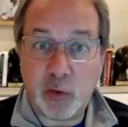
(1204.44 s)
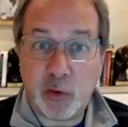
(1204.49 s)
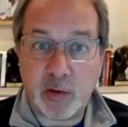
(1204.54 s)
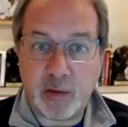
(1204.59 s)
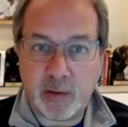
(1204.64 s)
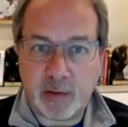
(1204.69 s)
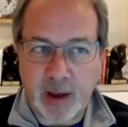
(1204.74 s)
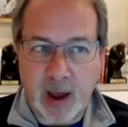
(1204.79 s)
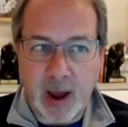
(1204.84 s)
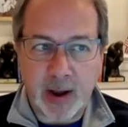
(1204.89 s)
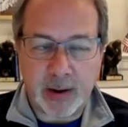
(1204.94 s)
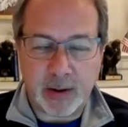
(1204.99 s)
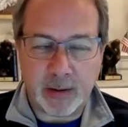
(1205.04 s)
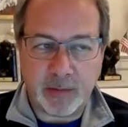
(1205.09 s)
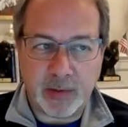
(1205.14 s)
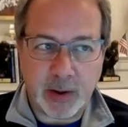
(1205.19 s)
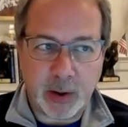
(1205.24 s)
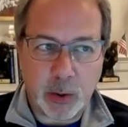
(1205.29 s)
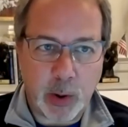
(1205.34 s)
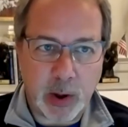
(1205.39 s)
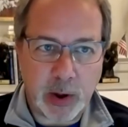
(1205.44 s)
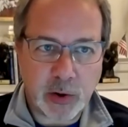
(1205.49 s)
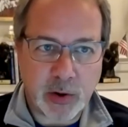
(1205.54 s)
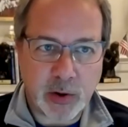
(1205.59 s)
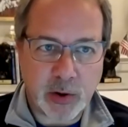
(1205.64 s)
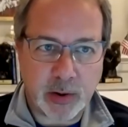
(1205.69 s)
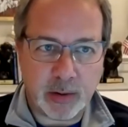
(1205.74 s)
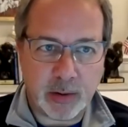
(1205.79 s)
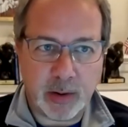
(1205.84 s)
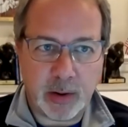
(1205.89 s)
usage side of the
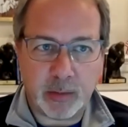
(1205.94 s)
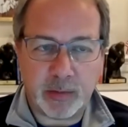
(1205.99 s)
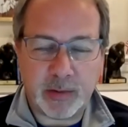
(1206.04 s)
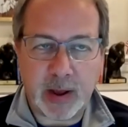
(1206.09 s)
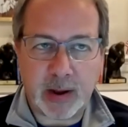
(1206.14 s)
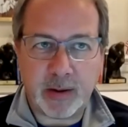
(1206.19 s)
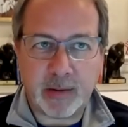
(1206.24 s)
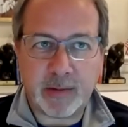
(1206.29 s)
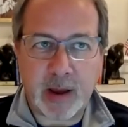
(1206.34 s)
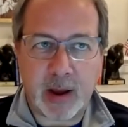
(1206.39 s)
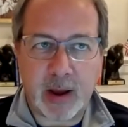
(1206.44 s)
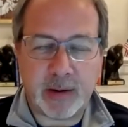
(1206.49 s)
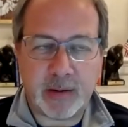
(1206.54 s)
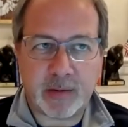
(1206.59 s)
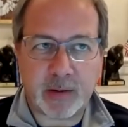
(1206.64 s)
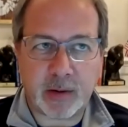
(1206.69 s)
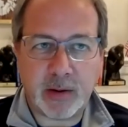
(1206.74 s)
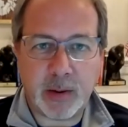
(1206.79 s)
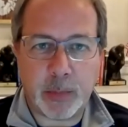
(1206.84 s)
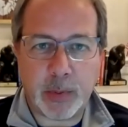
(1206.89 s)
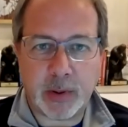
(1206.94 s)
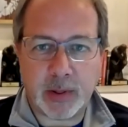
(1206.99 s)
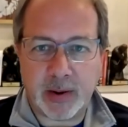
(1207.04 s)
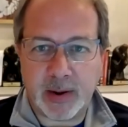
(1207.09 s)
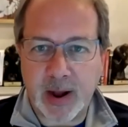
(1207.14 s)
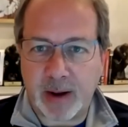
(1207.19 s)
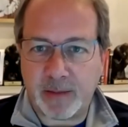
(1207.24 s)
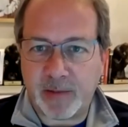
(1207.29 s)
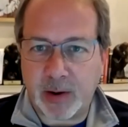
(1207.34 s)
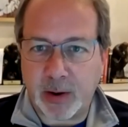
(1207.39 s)
equation. Data scientists are typically
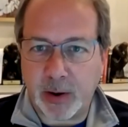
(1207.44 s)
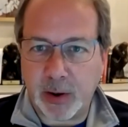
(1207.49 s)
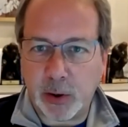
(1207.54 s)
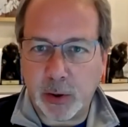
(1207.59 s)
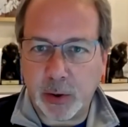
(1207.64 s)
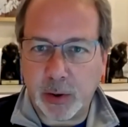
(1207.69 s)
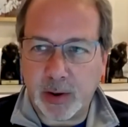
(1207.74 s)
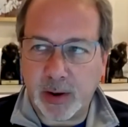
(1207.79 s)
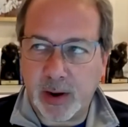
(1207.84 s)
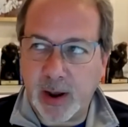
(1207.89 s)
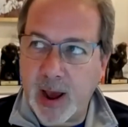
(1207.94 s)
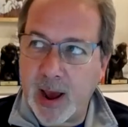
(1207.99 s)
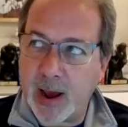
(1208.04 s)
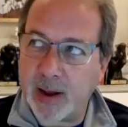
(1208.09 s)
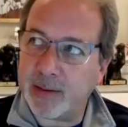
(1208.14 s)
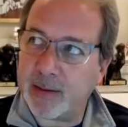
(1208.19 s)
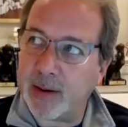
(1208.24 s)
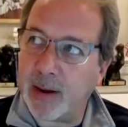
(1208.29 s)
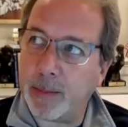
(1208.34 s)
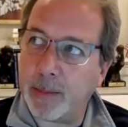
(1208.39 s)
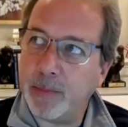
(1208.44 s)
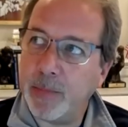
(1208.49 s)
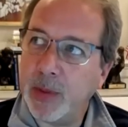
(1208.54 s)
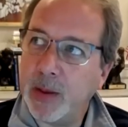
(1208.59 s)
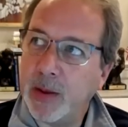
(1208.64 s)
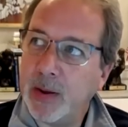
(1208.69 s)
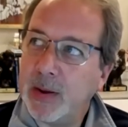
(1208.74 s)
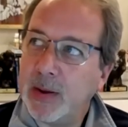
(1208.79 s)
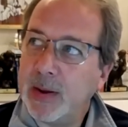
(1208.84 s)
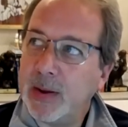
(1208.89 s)
not very good at, don't
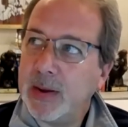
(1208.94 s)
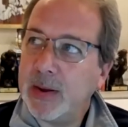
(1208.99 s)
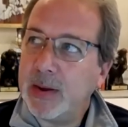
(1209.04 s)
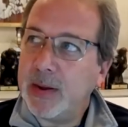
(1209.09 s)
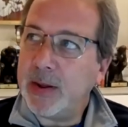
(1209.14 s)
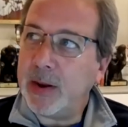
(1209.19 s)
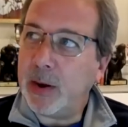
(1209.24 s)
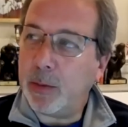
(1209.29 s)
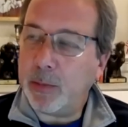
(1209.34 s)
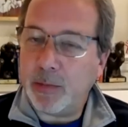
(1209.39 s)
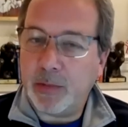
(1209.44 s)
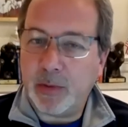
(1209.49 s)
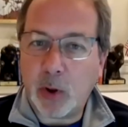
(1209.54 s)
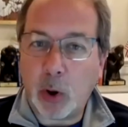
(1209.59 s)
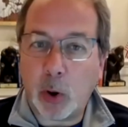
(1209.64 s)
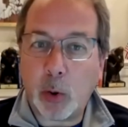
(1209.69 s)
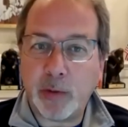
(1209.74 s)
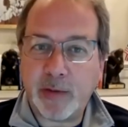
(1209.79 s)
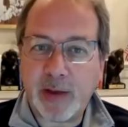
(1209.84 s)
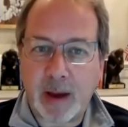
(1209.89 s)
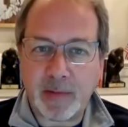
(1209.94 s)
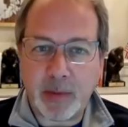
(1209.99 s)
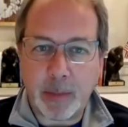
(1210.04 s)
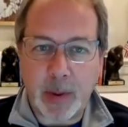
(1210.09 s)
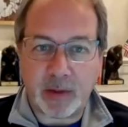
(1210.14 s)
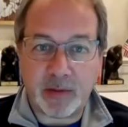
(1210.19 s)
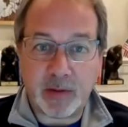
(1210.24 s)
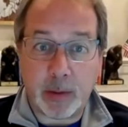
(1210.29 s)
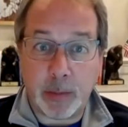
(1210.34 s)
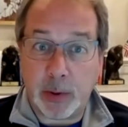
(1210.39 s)
always have the
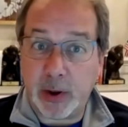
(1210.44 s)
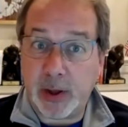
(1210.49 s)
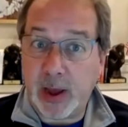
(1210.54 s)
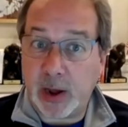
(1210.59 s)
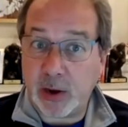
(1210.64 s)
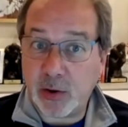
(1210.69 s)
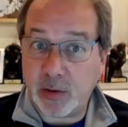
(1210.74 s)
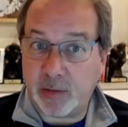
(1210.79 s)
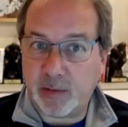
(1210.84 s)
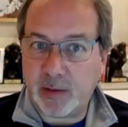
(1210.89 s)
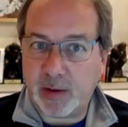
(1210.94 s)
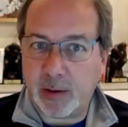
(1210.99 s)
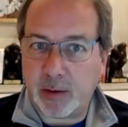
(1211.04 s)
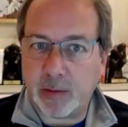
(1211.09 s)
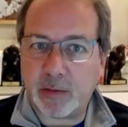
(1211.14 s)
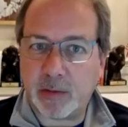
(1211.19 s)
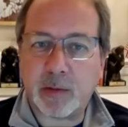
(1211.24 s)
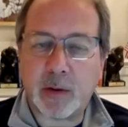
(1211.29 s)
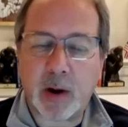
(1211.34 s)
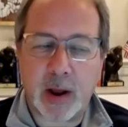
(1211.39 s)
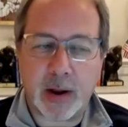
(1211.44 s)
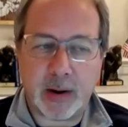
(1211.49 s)
best communication skills, right?